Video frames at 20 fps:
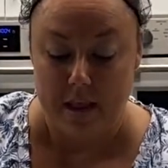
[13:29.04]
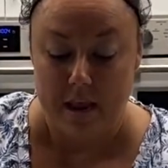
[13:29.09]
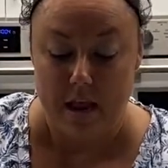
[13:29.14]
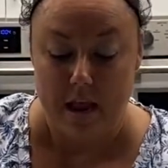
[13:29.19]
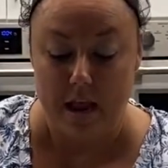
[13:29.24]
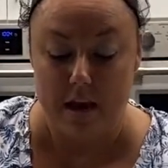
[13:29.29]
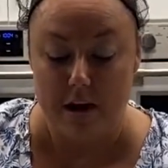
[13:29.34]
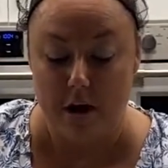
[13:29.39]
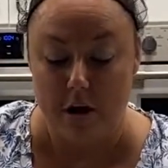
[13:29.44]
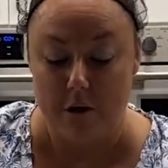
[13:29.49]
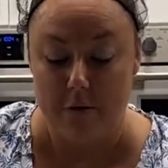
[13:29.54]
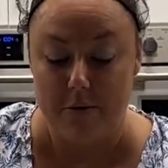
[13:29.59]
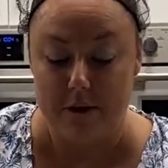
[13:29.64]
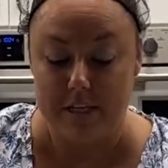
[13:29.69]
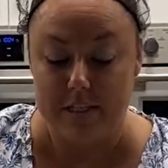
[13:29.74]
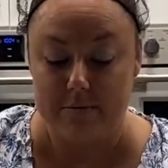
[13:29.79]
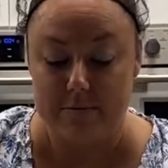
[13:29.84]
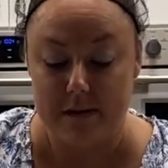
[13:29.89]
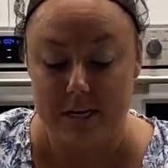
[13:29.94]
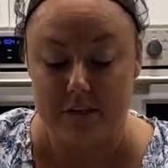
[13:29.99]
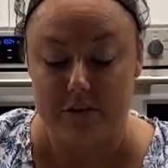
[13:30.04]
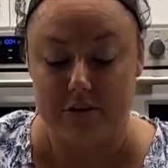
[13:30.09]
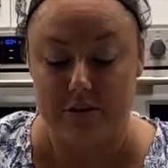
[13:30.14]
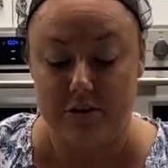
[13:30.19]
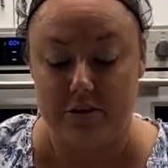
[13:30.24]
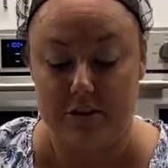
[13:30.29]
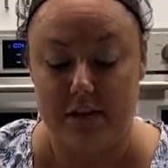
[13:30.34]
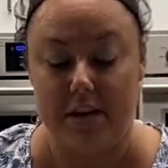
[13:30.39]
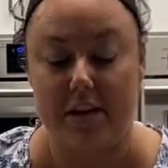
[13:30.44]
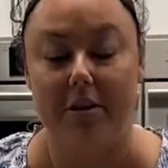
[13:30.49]
And always make sure
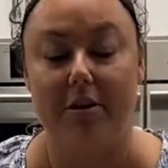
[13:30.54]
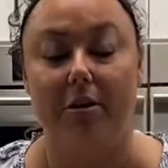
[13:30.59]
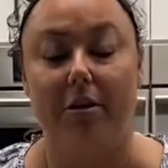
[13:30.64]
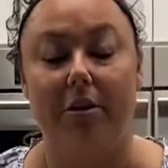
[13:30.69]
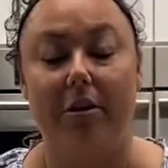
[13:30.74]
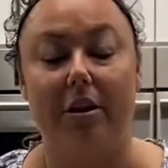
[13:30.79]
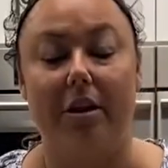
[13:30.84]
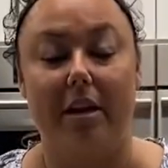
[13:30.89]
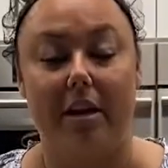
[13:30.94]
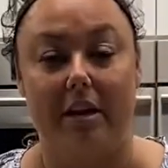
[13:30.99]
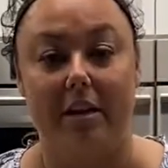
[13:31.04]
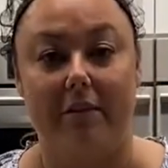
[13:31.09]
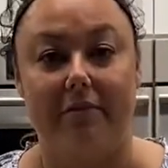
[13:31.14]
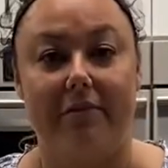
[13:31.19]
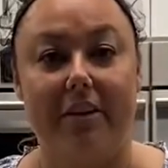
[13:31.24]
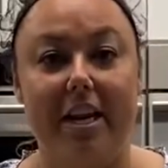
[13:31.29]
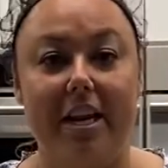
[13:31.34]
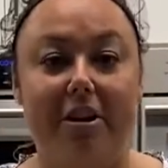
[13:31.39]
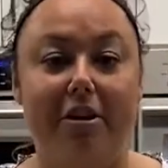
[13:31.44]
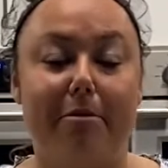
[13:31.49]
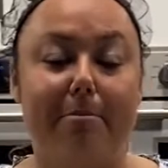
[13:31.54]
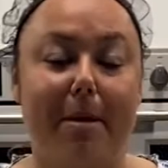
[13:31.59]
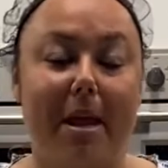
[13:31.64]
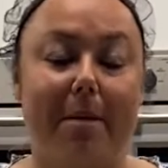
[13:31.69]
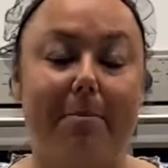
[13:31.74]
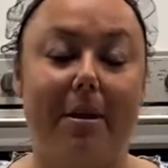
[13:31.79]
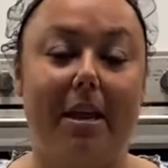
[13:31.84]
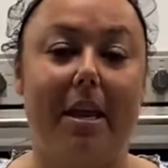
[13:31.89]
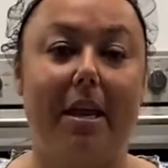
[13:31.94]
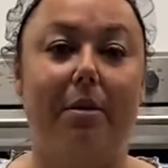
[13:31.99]
that you're feeding your
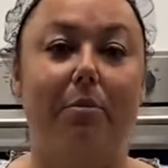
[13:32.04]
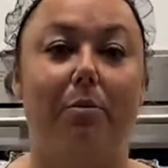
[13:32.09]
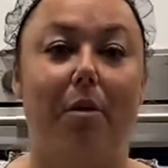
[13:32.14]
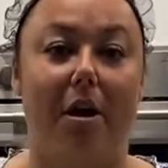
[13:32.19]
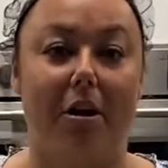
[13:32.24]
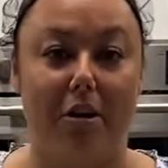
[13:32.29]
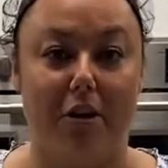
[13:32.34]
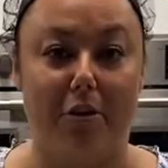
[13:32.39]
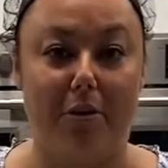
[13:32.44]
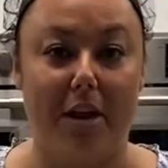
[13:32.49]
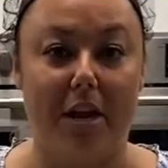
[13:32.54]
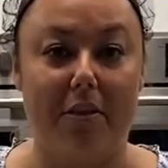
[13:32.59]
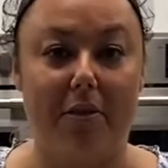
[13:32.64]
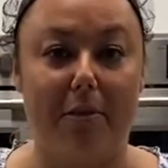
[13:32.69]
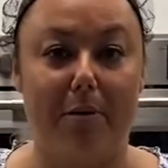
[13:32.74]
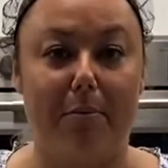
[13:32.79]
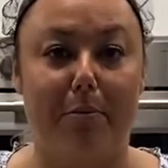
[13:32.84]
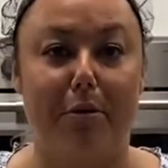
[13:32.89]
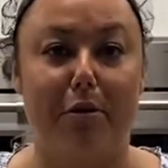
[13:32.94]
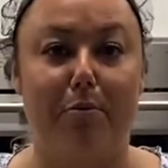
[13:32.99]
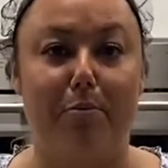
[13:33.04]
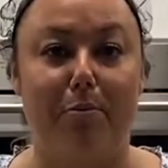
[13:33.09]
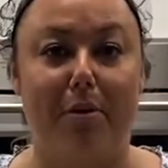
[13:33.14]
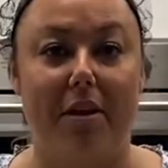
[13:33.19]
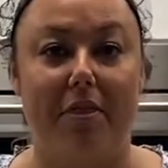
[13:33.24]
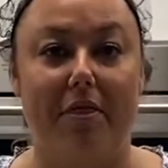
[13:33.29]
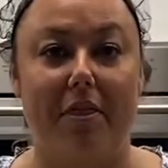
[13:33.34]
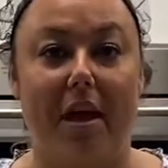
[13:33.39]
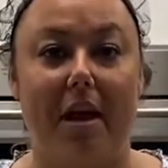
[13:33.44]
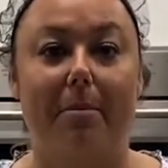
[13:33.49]
baby while you're in the room
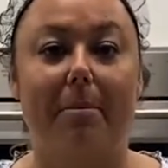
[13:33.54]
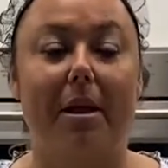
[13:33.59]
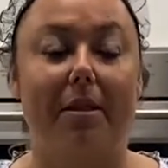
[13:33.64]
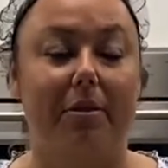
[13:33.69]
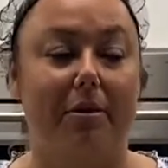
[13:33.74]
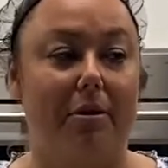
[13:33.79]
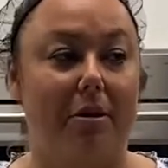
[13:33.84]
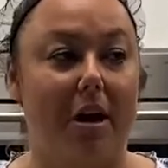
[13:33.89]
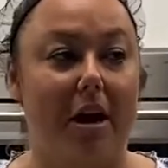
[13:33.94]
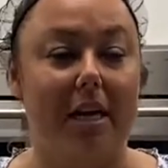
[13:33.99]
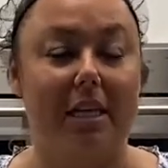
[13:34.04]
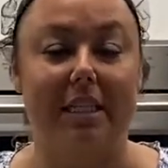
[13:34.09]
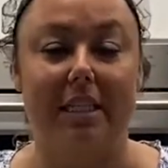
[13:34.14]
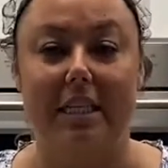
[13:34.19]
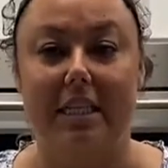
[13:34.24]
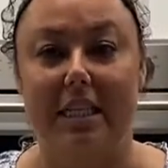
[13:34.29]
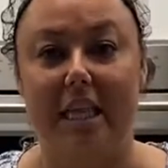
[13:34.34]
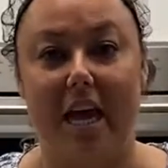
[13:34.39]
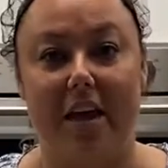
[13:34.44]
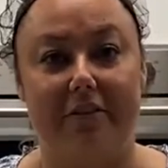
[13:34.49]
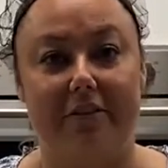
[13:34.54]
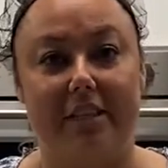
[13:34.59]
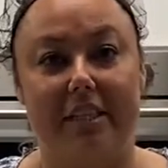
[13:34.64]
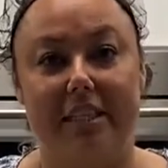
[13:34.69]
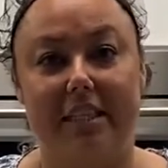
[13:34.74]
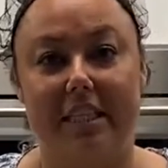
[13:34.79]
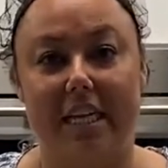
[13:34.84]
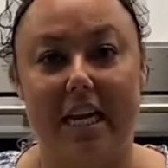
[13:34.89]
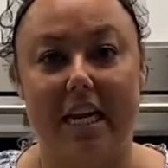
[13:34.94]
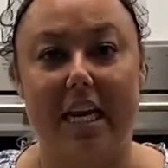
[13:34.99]
with them and they're not left to
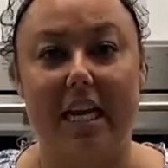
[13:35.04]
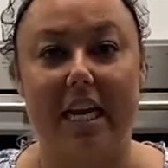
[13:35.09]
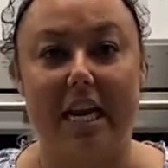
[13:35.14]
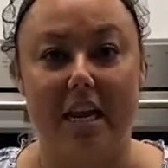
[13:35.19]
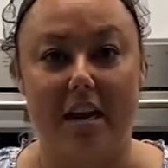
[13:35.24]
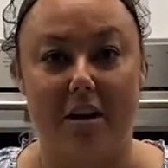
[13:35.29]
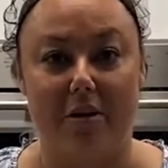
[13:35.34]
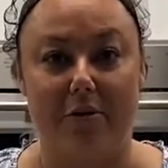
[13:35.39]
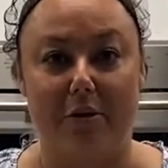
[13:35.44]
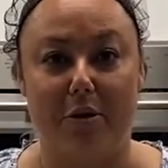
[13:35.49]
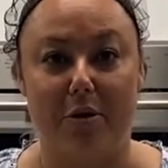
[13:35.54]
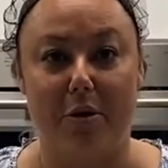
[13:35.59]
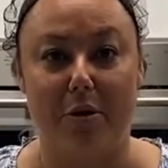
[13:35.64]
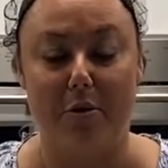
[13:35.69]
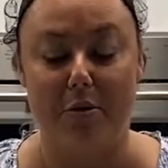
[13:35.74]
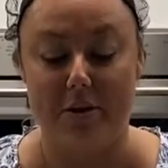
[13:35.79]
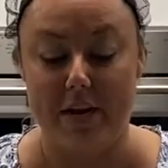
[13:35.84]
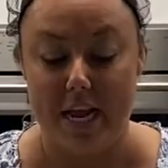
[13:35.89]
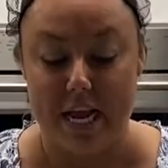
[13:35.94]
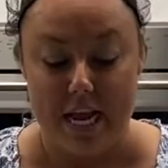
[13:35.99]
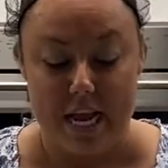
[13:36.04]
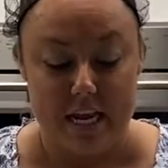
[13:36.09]
sit and eat on their own.